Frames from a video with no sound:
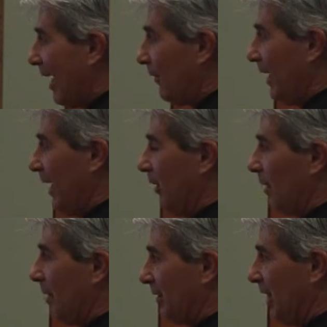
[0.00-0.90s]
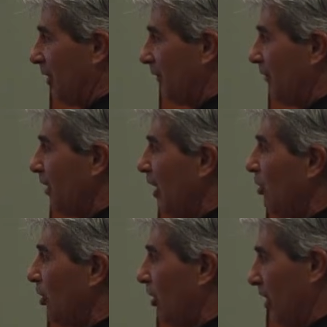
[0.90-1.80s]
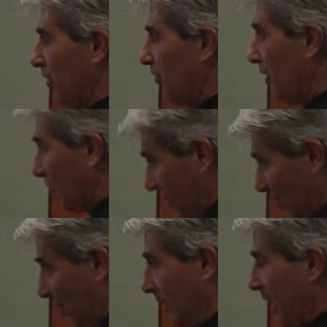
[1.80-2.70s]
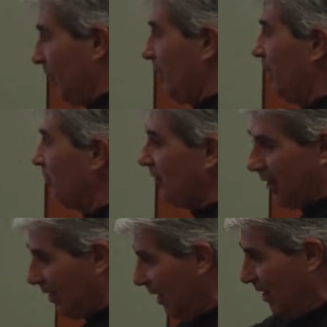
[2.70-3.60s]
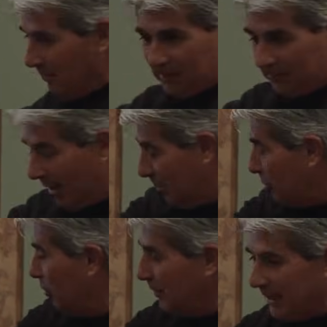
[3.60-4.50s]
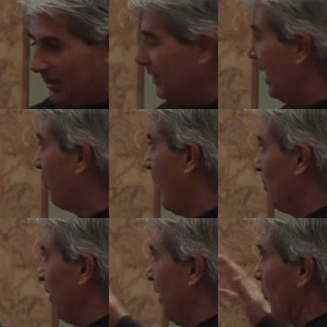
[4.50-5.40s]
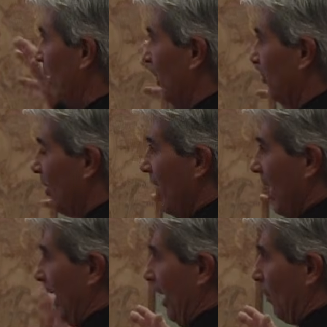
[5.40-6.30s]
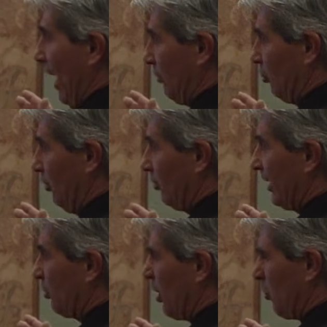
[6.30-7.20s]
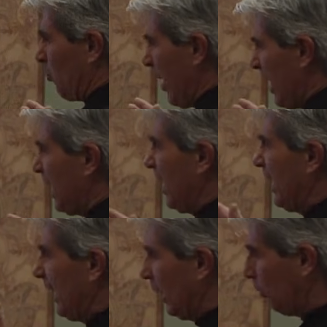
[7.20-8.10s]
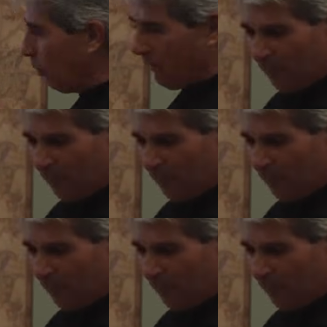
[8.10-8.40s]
down the hill about 10 or 15 yards, because I'm on the downhill side. I'm assuming he stayed right where he was. And as soon as I started raking and getting a little more